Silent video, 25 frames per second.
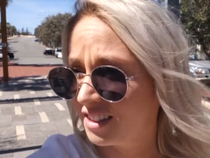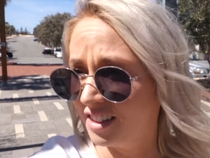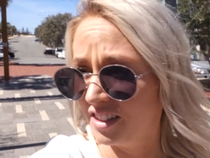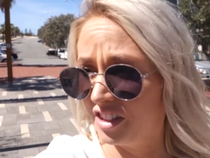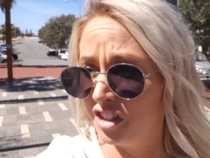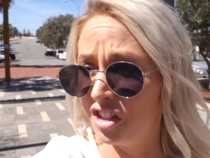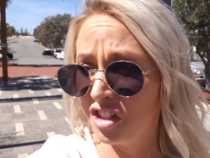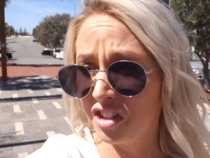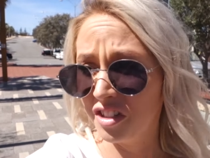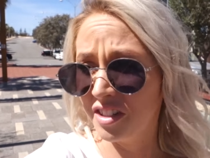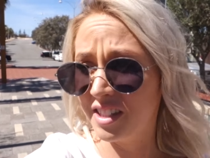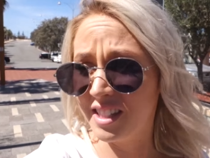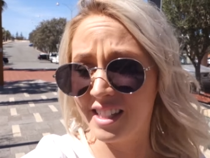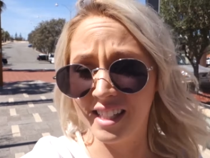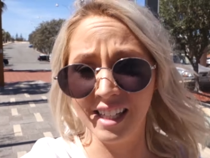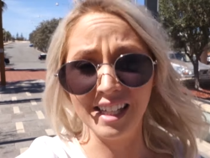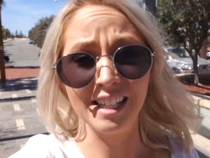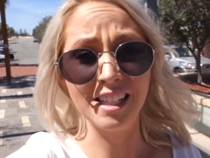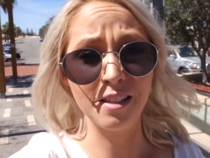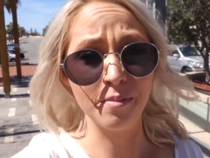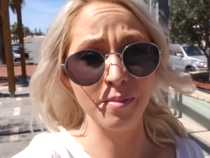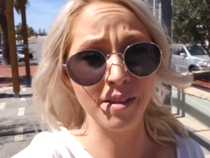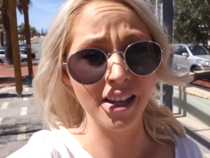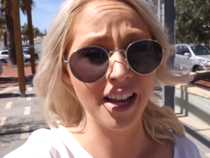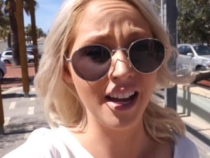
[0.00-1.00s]
You should
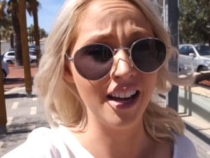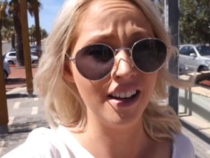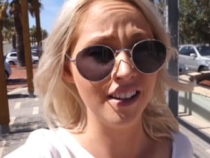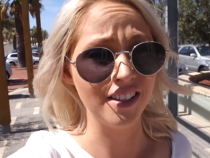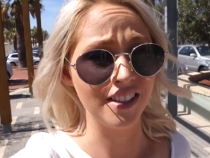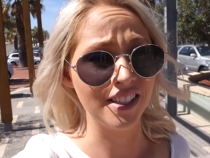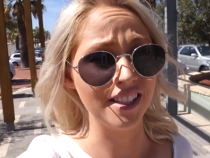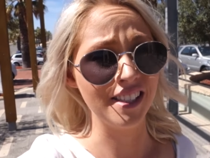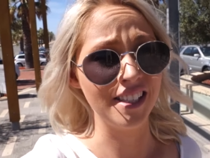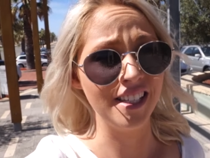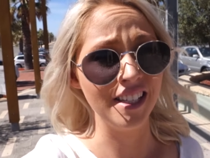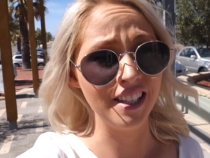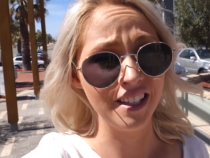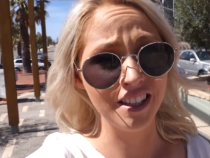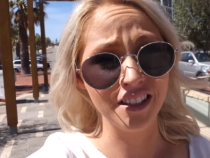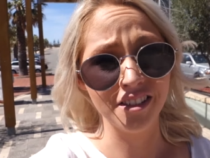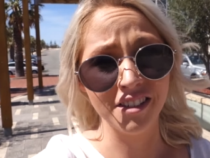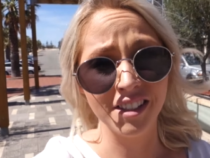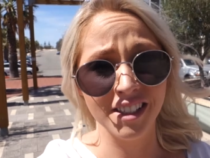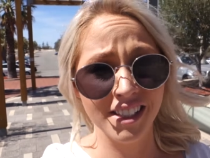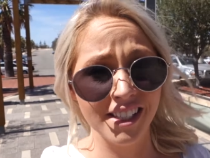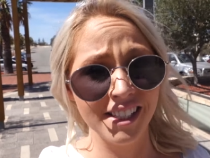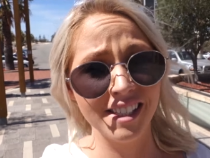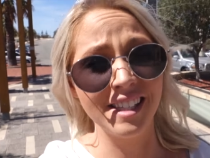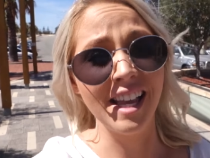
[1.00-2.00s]
see some of the houses here,
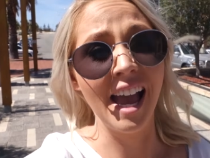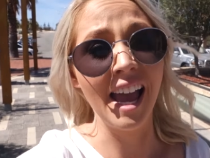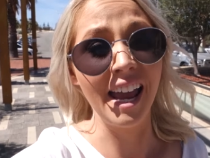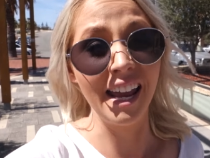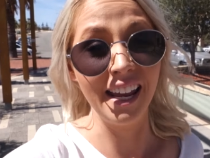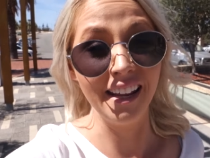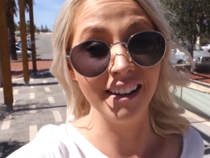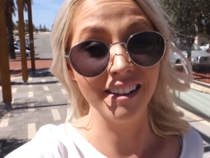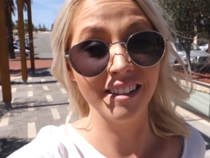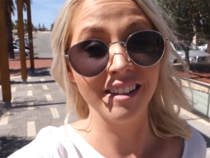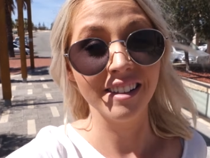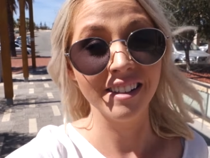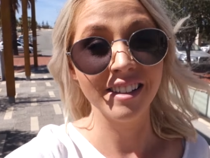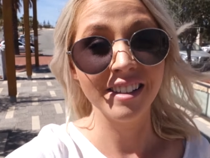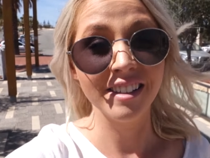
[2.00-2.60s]
they're insane.